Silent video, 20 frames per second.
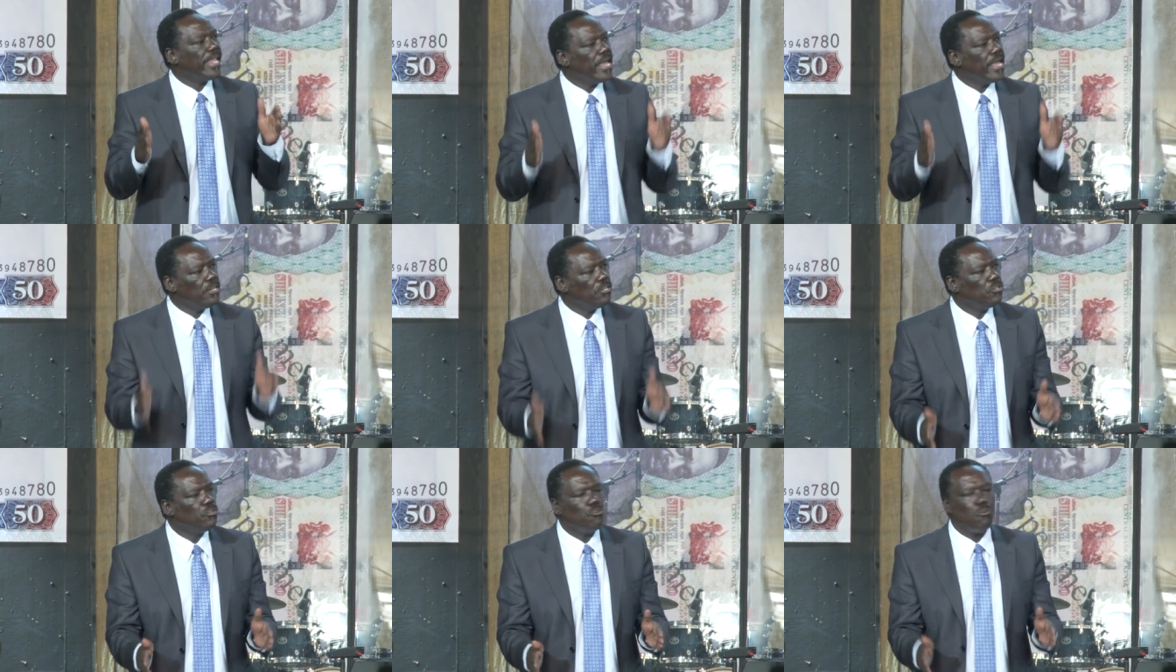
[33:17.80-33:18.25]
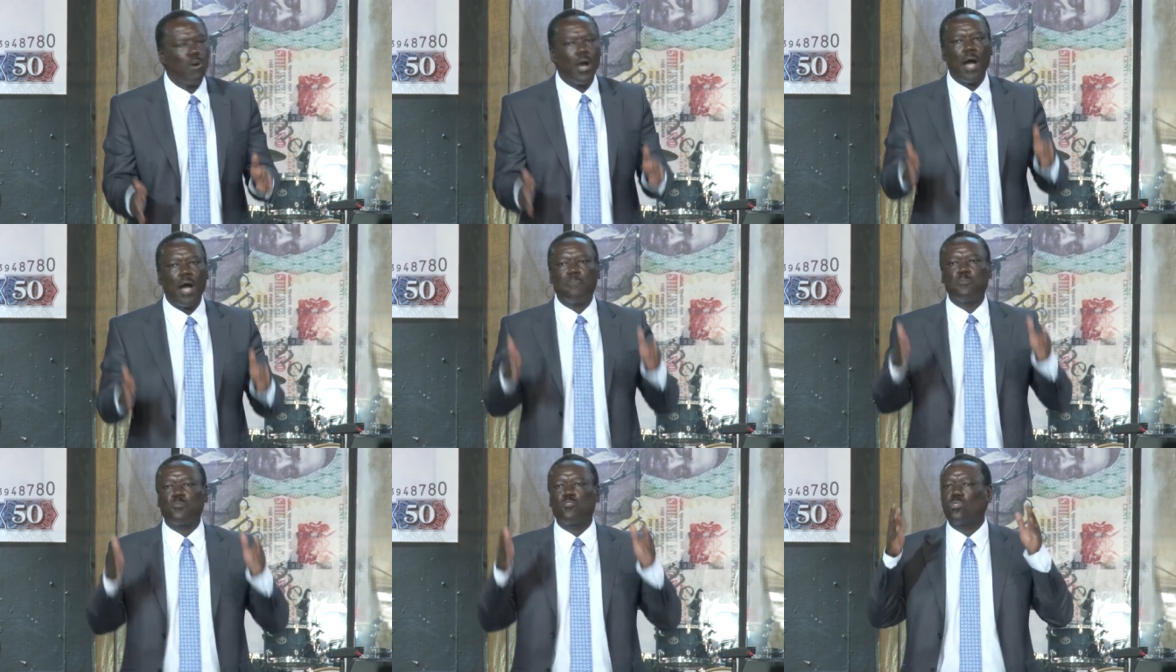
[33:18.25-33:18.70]
lend you
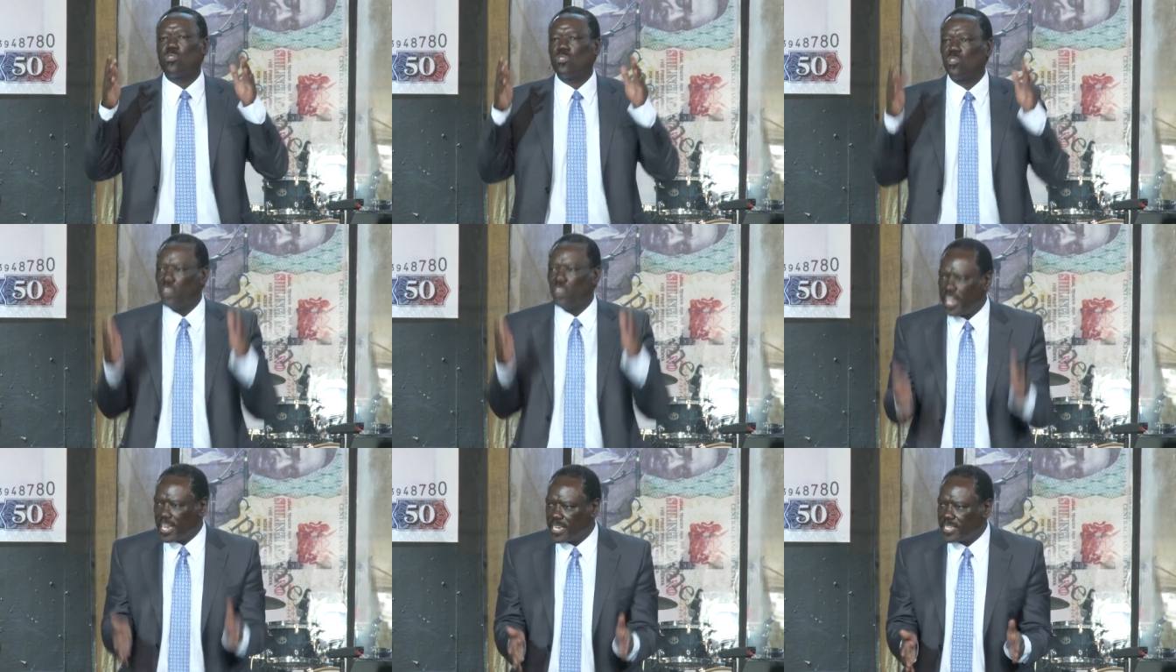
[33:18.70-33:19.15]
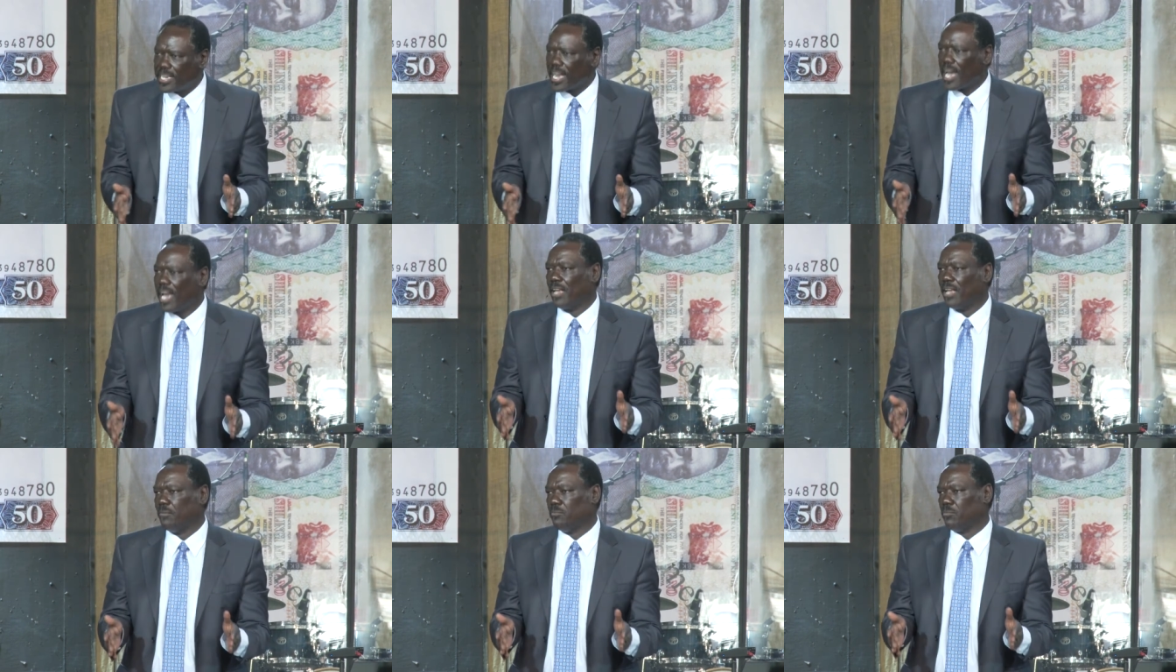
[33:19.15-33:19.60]
up to 3
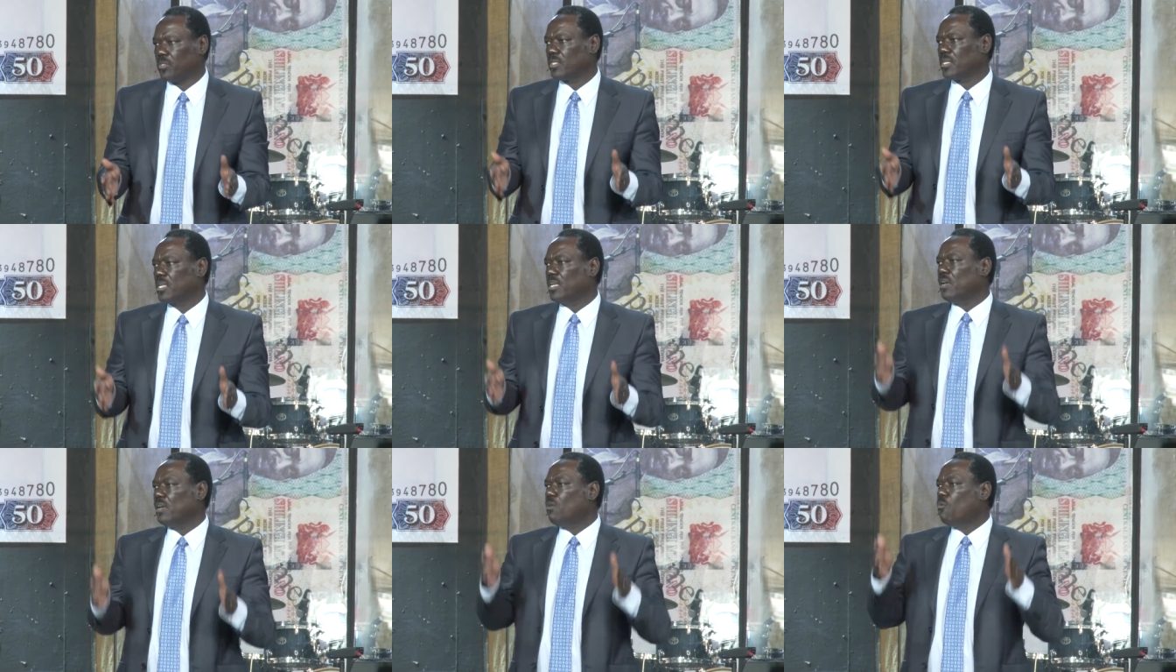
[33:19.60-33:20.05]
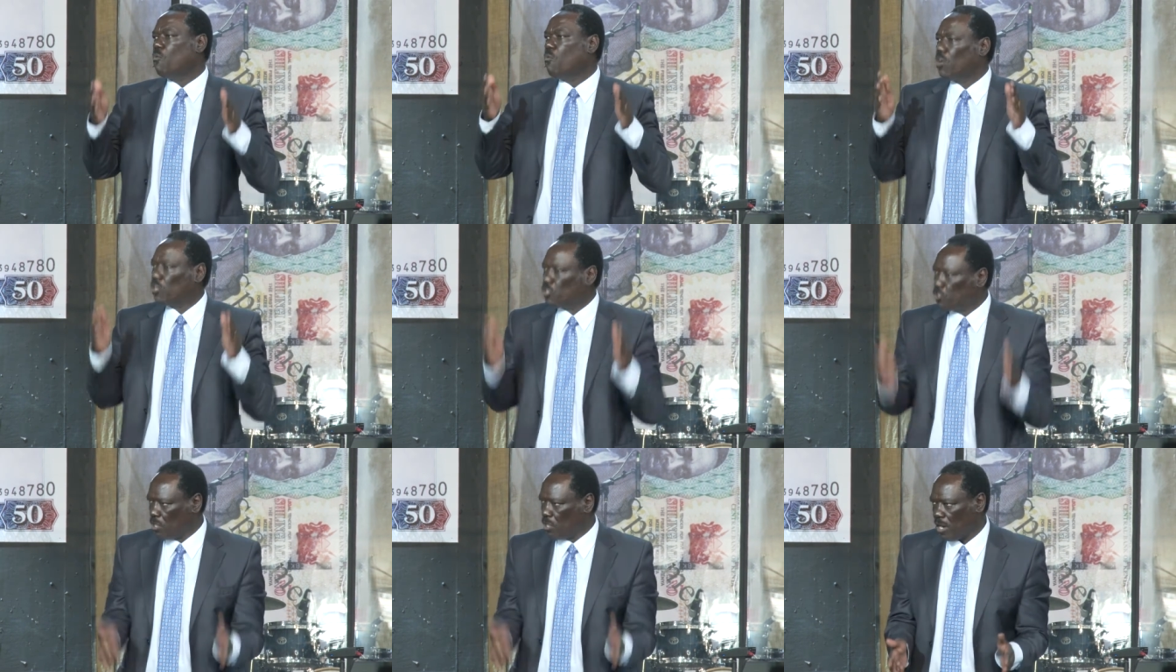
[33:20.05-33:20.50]
times
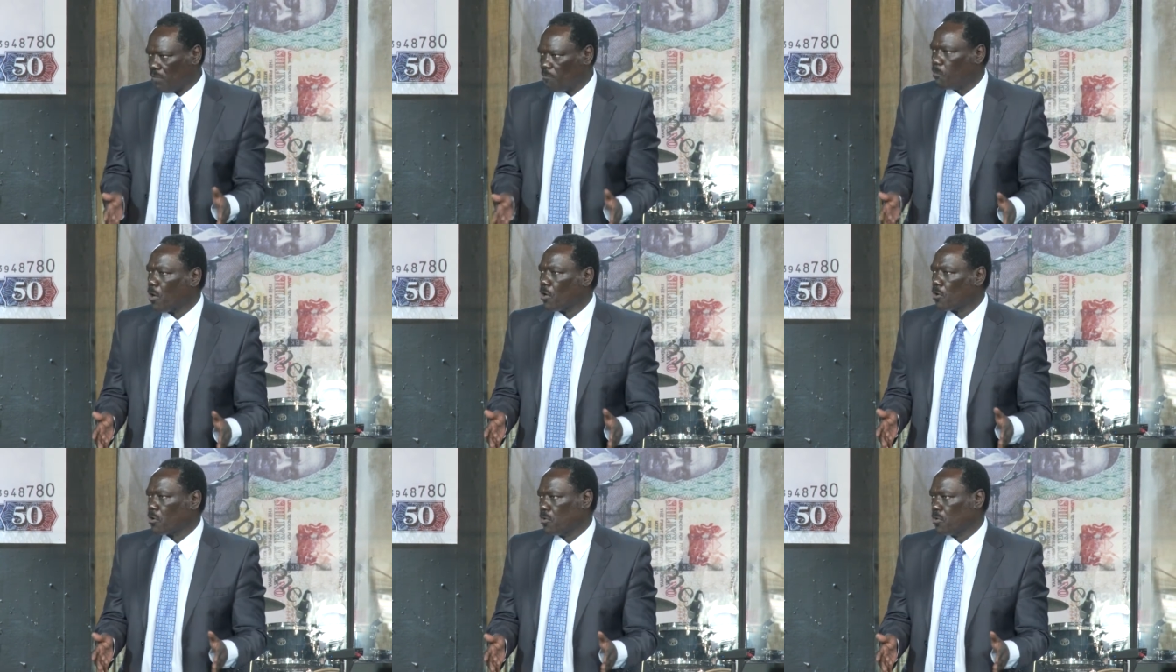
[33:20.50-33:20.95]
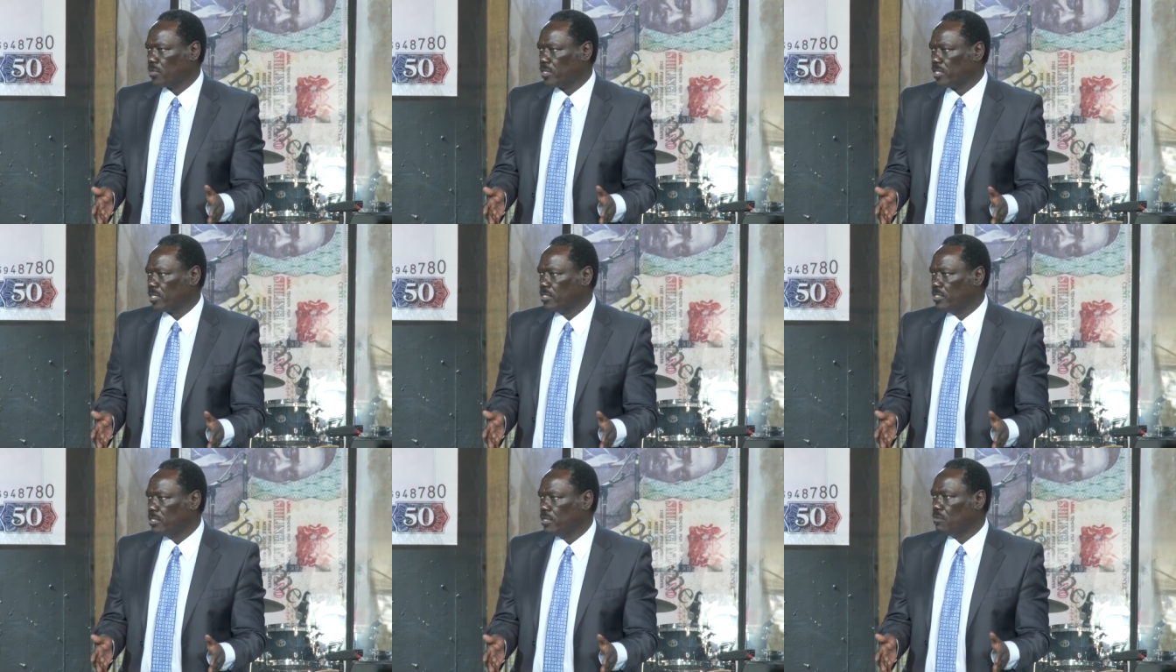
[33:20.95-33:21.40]
what you have
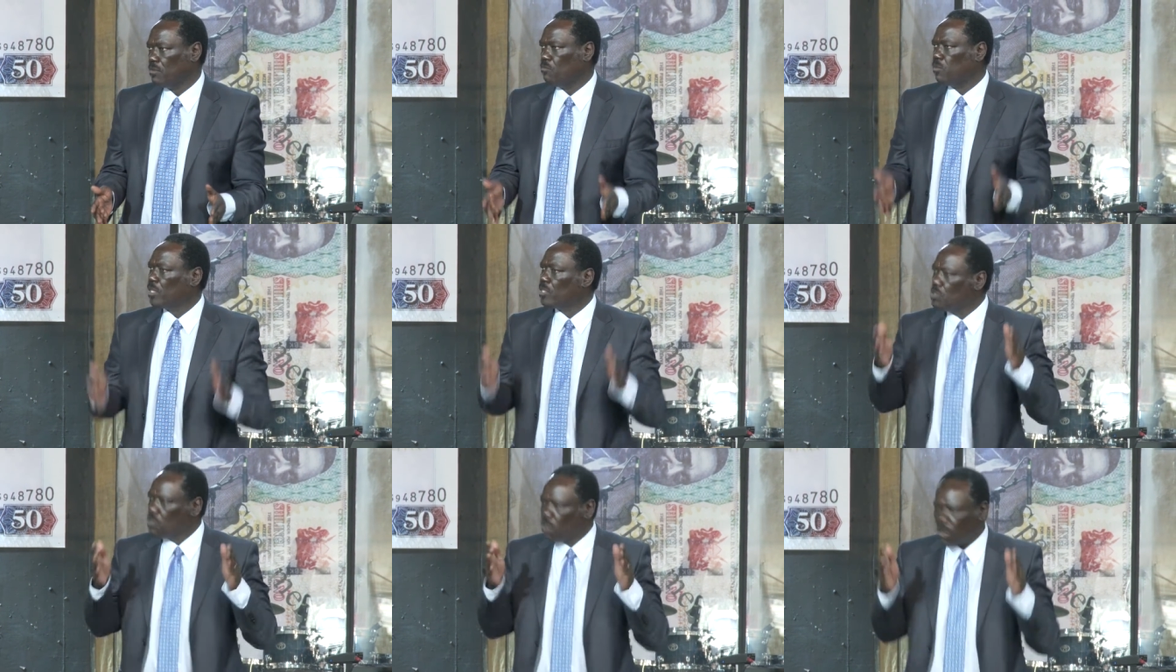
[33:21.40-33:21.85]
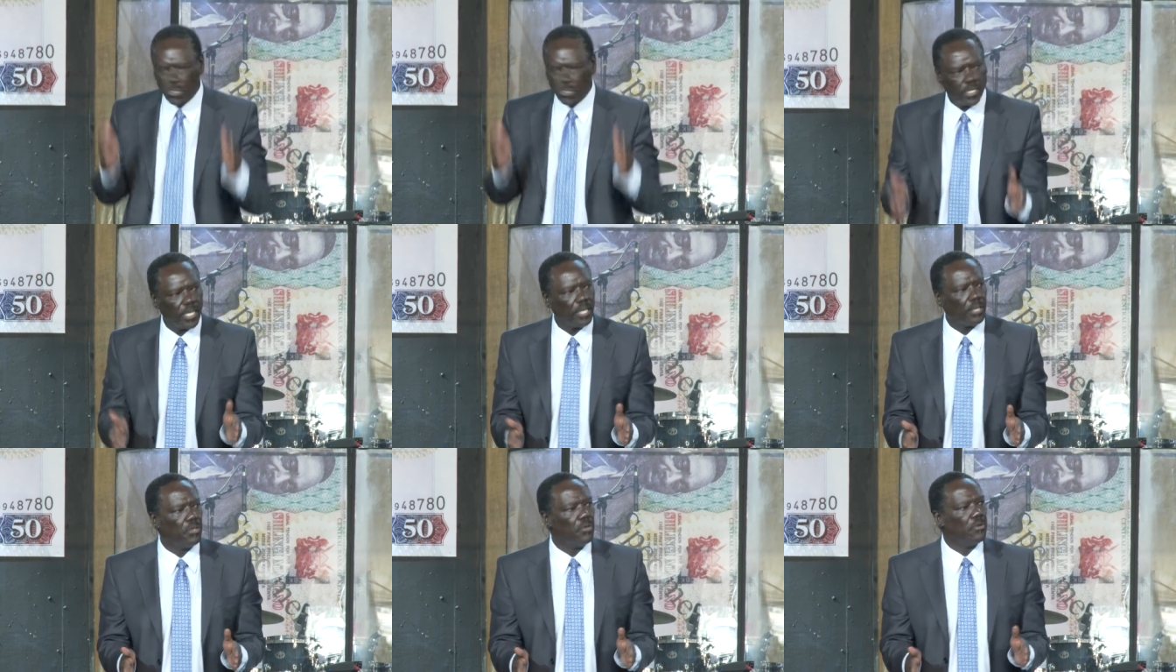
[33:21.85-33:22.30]
borrowed with no
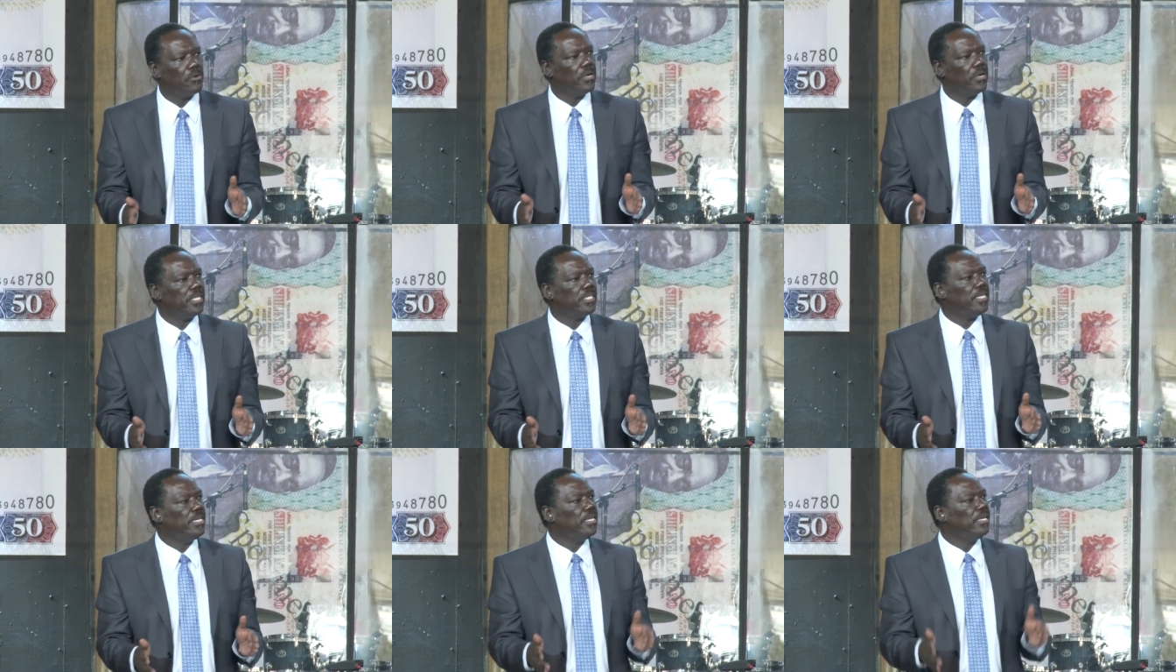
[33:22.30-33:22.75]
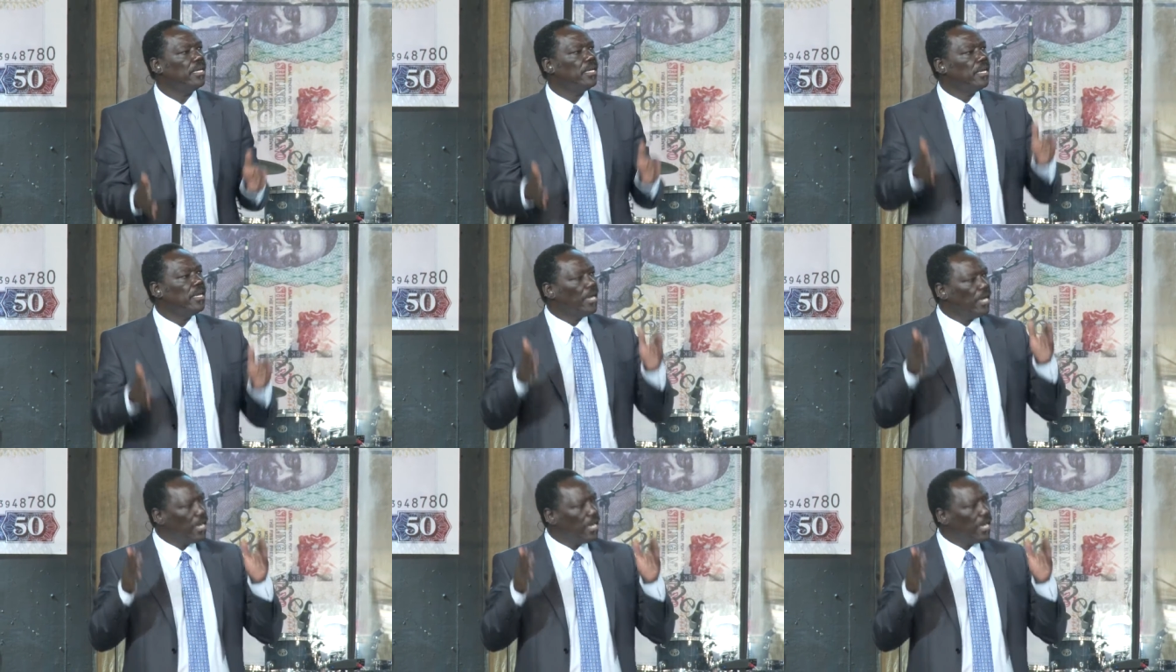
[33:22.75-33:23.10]
security